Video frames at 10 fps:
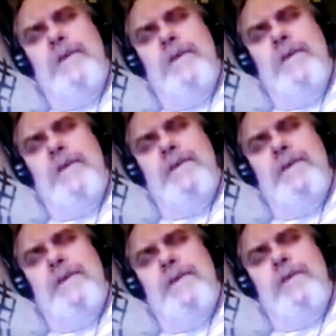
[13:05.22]
this
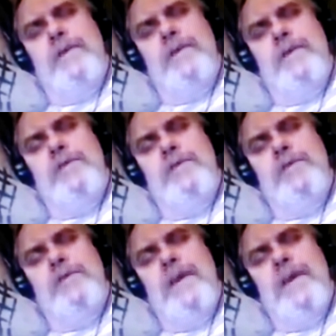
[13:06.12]
technology
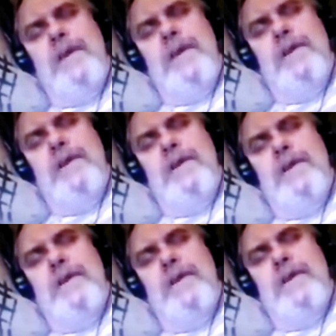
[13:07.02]
today.
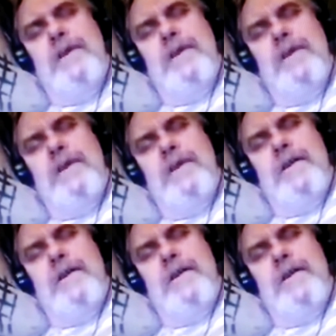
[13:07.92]
And
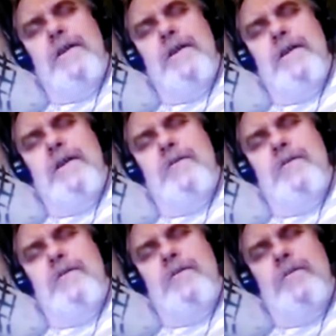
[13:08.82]

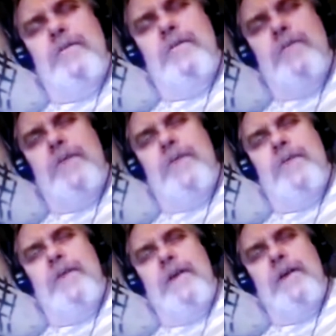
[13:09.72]
when I
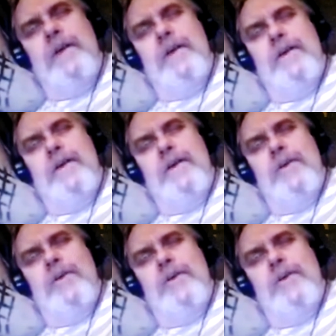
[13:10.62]

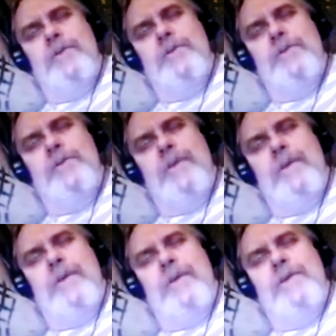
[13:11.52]
was working
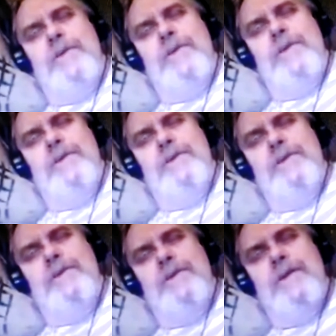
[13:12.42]
on this
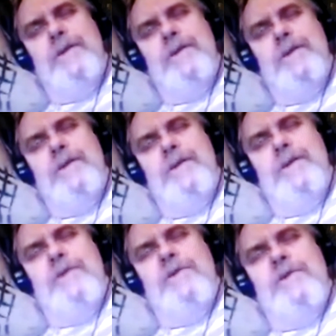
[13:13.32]

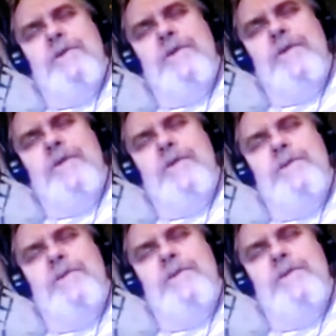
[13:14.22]
never occurred
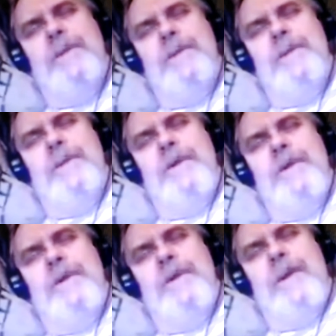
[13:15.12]
to me
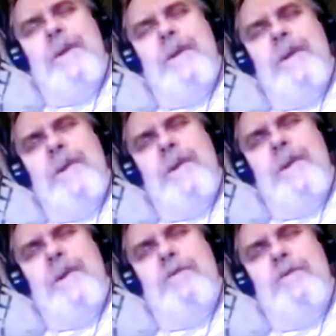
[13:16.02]
in that
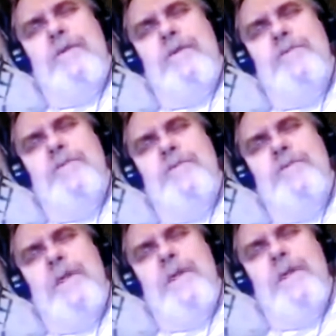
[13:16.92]
obvious way
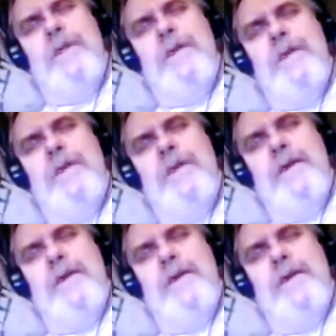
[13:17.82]
that
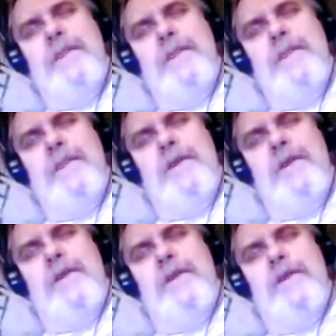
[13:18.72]
it can be
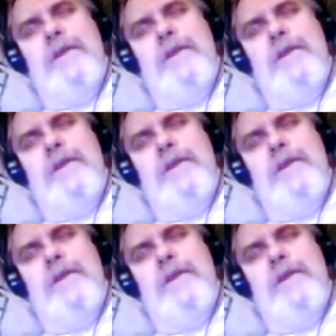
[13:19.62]
done in